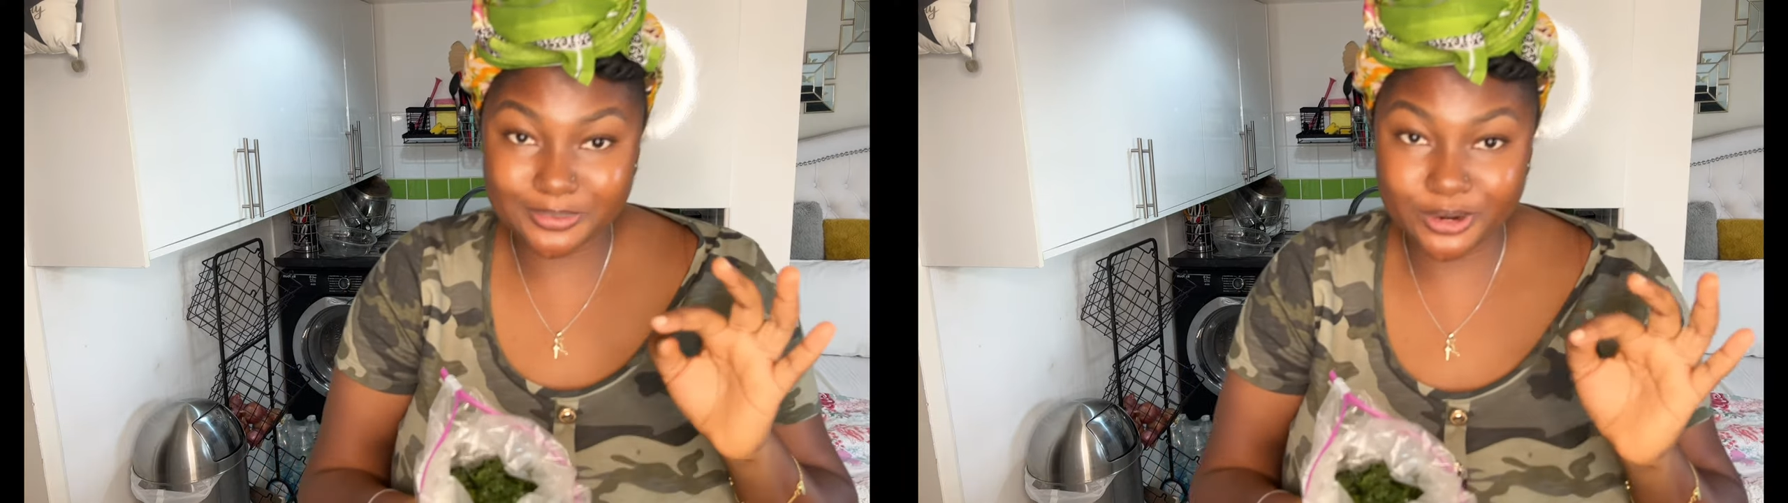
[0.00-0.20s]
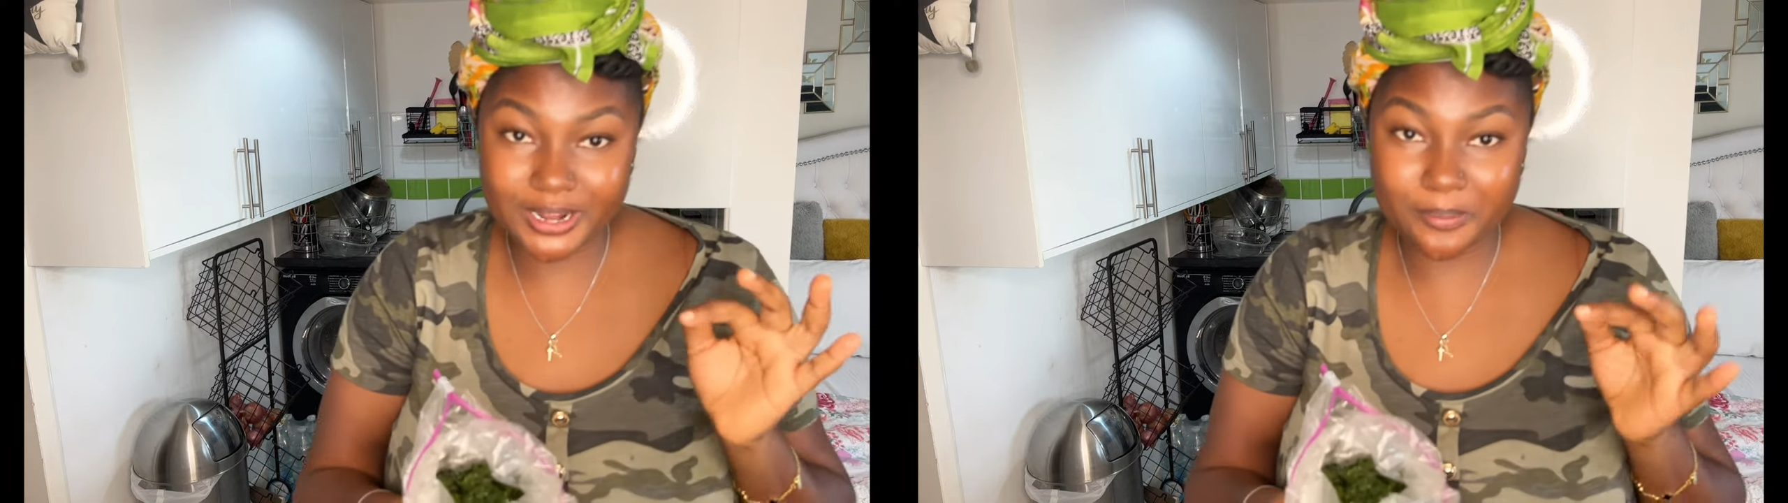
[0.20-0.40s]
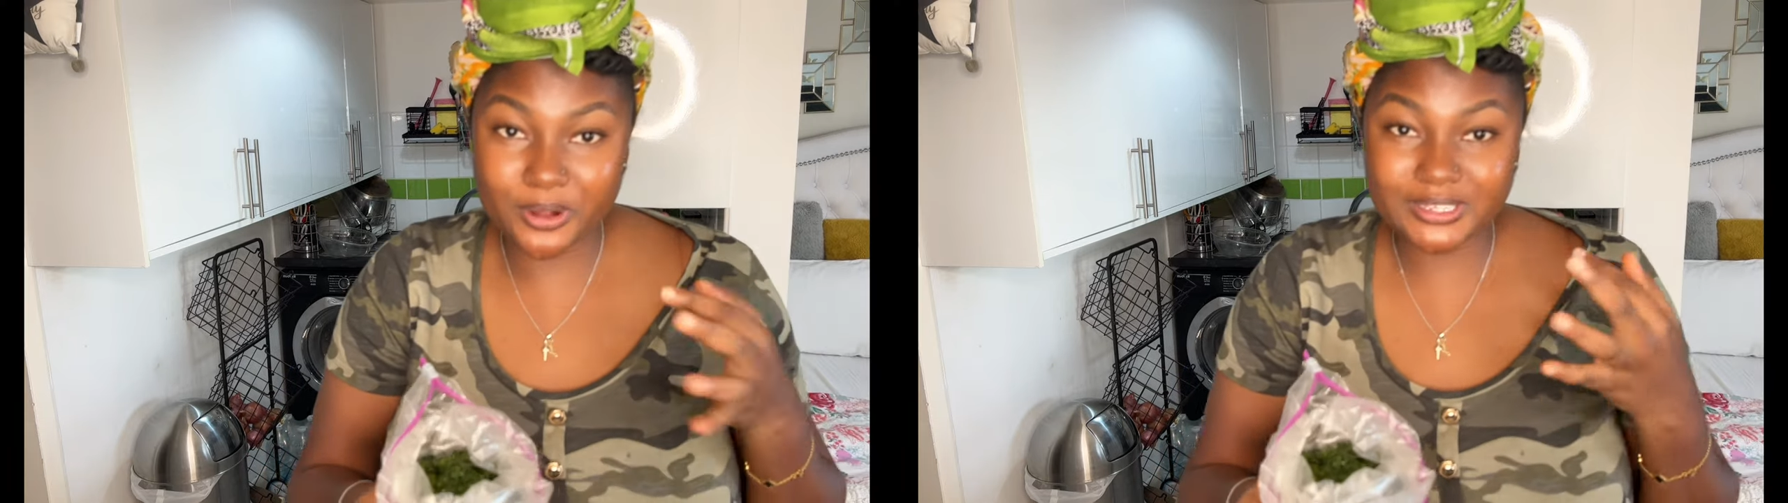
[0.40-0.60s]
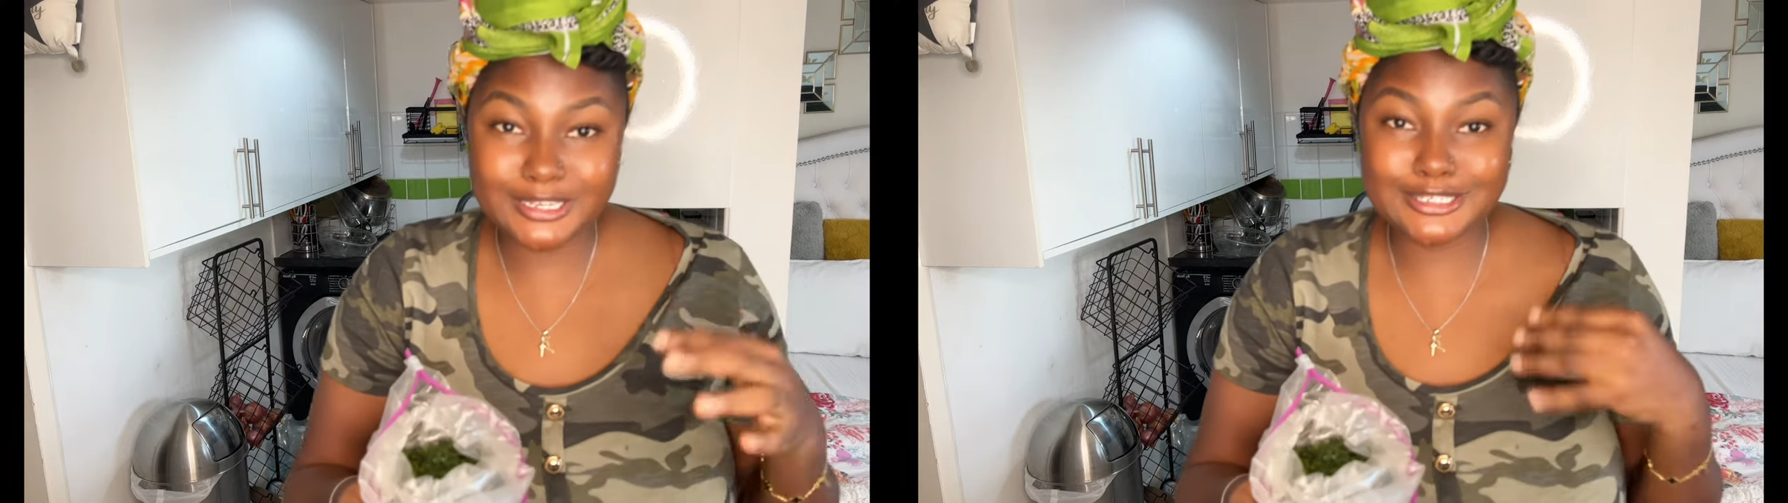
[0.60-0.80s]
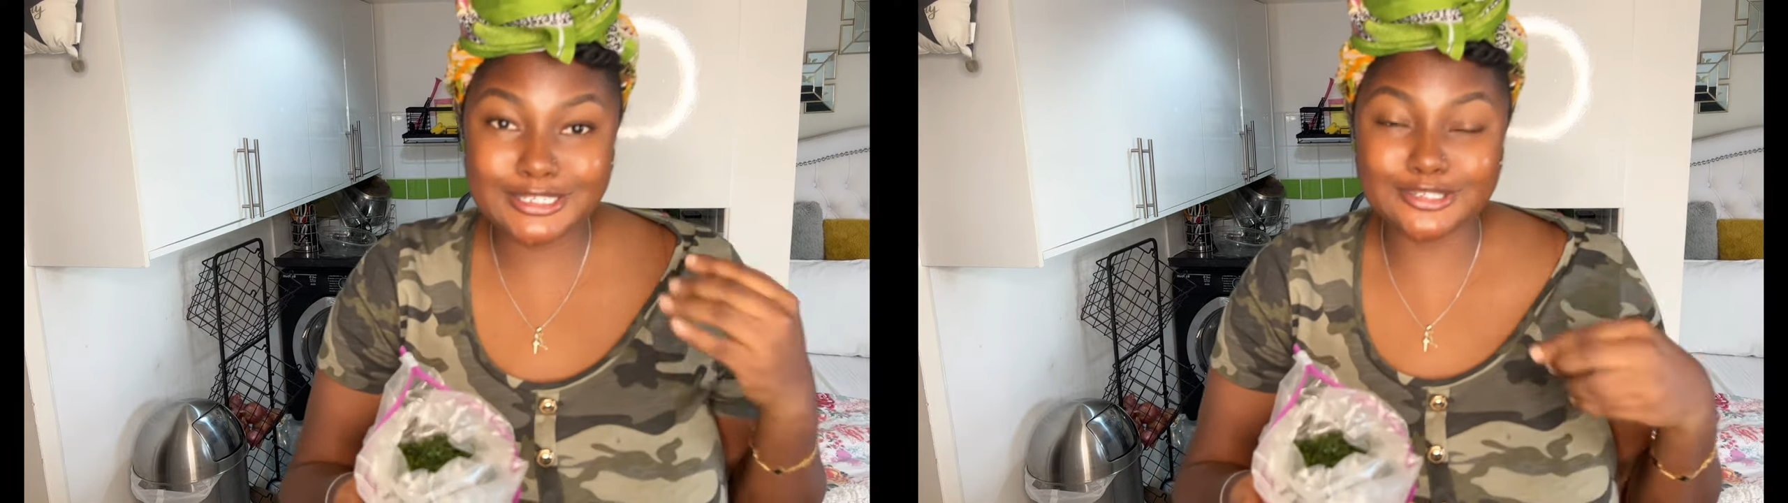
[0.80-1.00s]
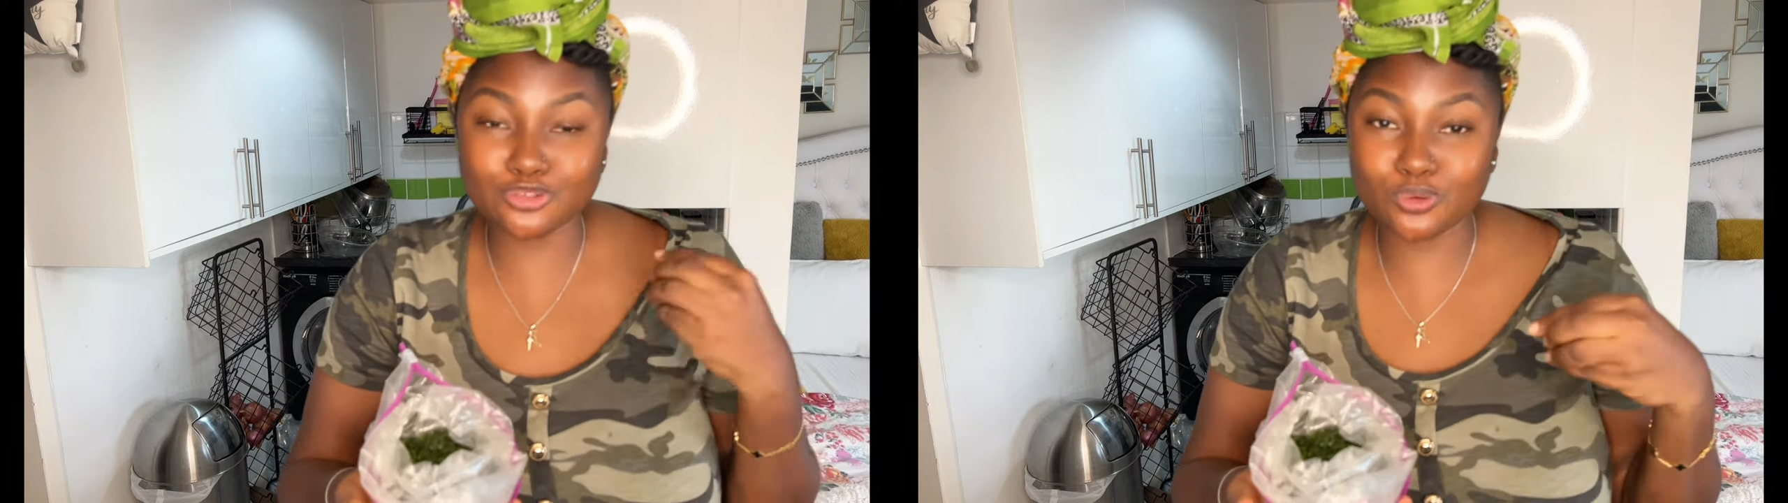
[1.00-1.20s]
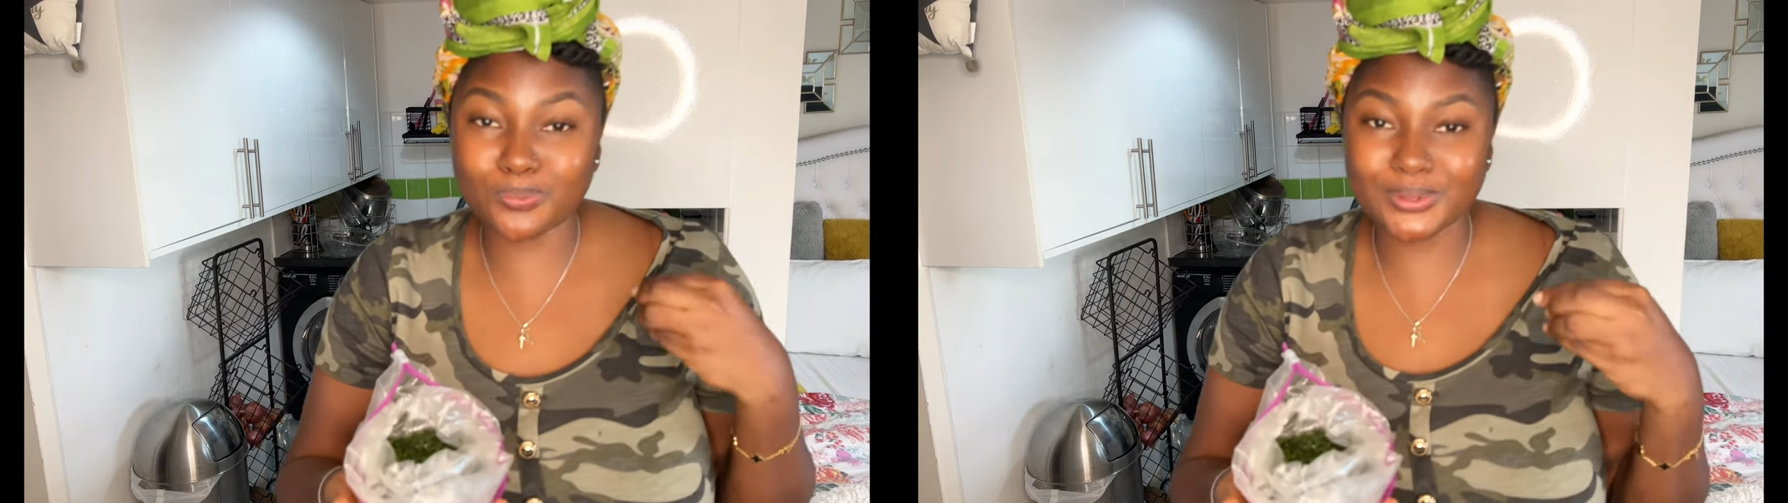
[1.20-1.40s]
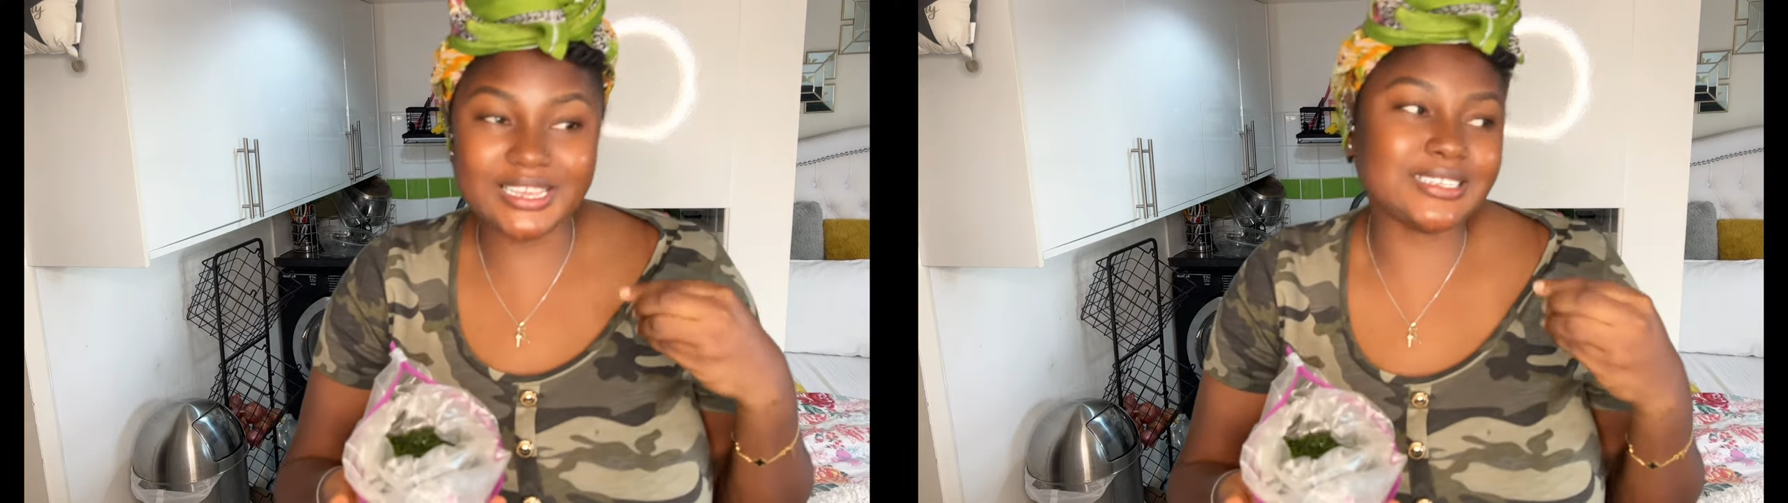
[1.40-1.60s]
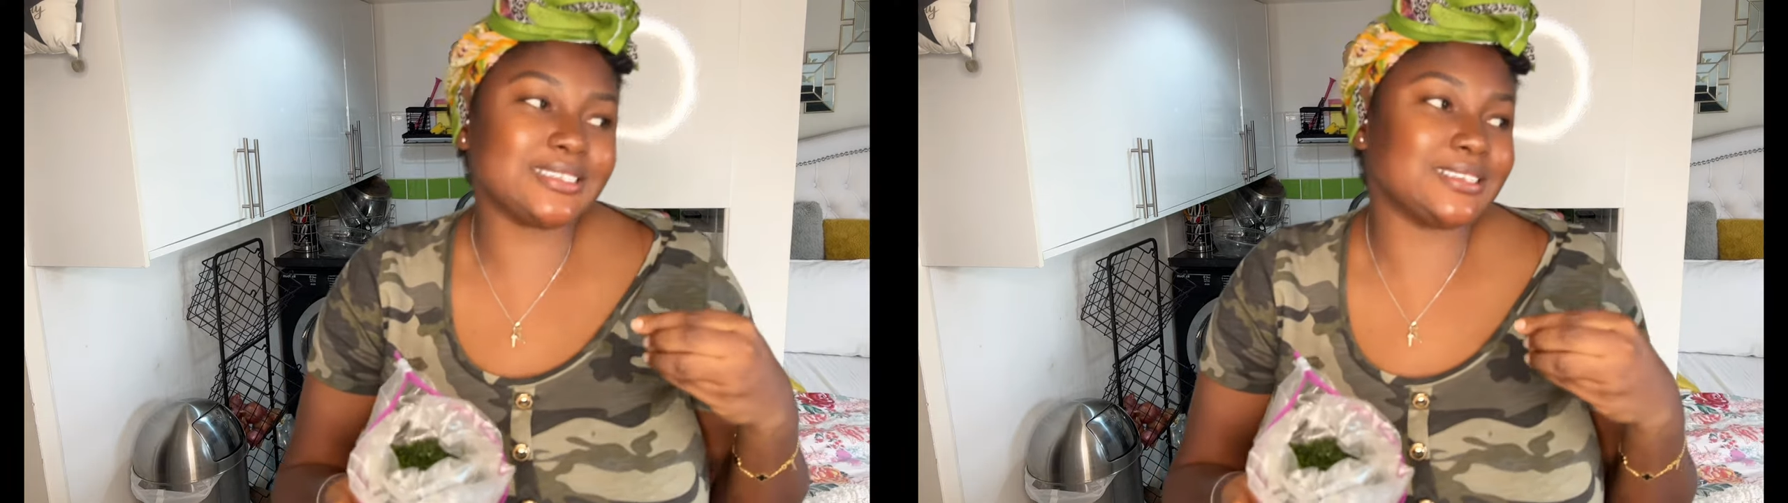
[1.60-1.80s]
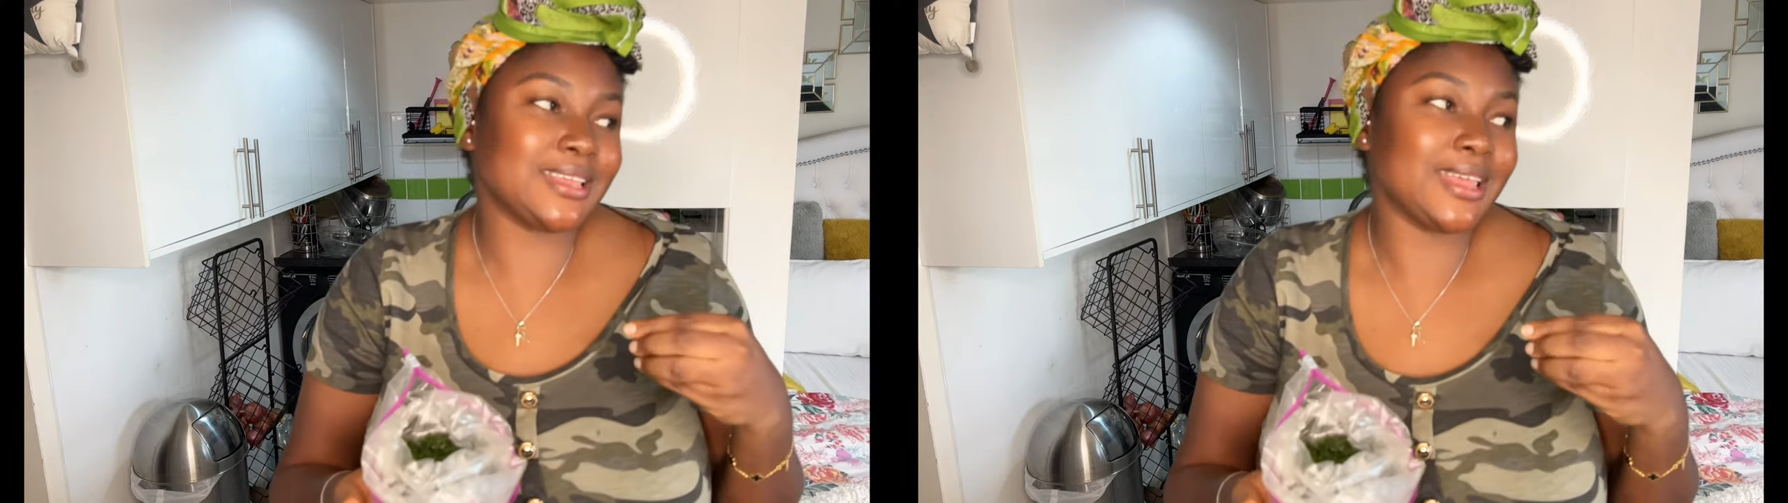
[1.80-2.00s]
what I'm talking about. This soup
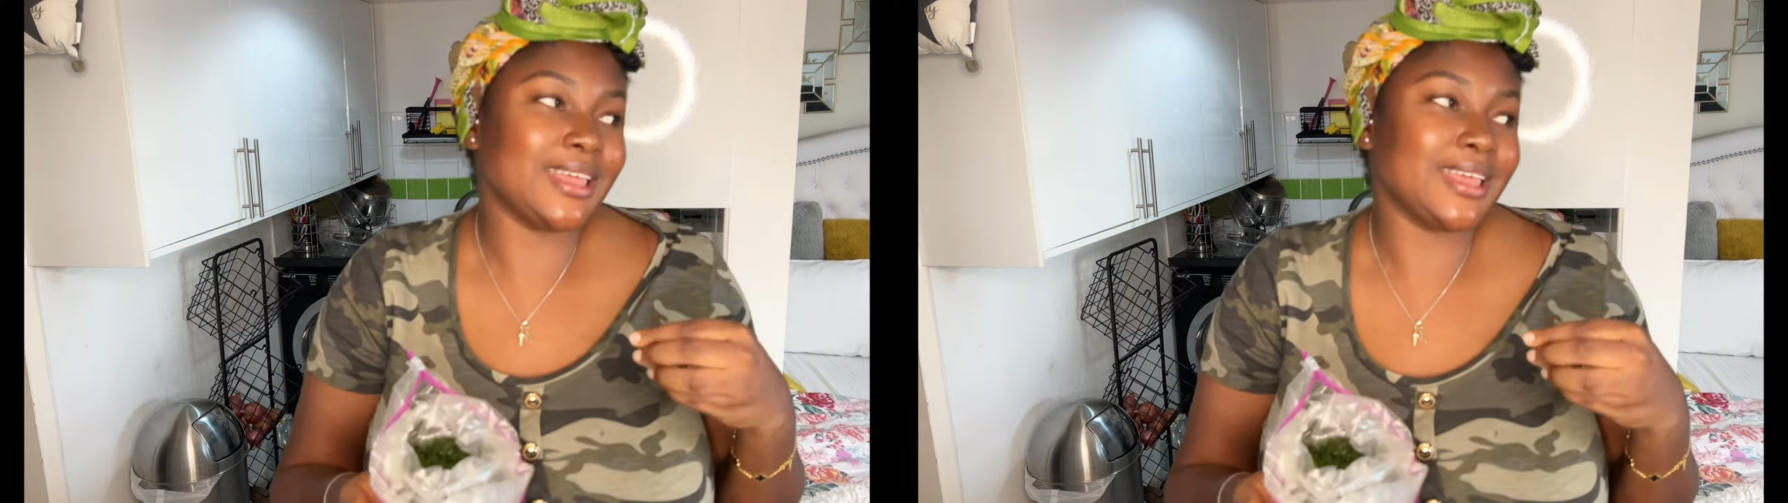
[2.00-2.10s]
is,